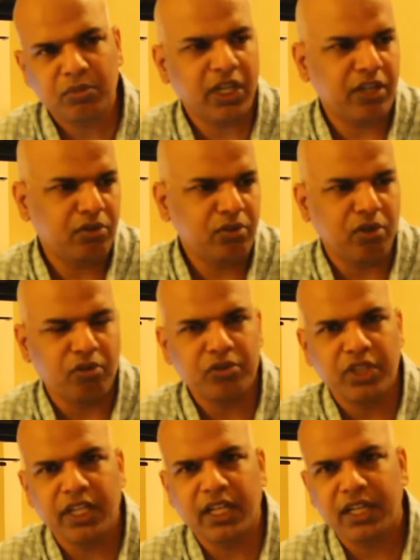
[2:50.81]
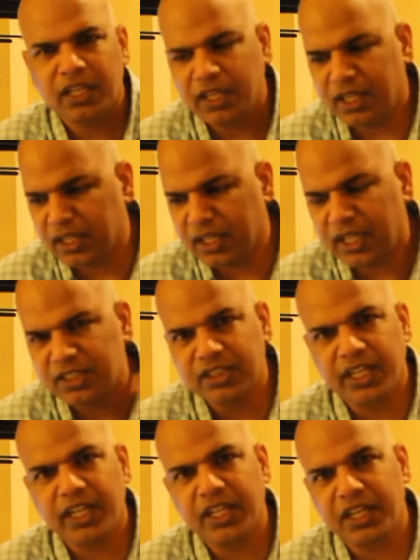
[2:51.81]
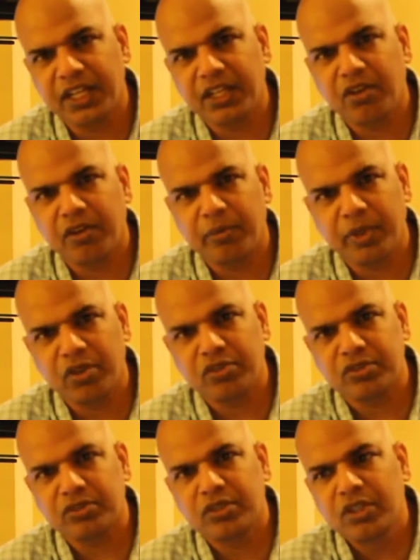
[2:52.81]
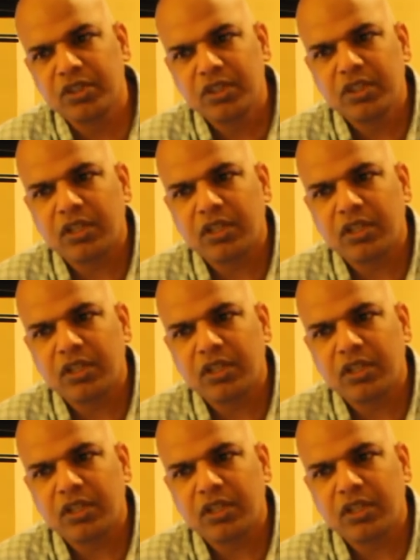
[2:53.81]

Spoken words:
But I don't know how they get guys get green card, because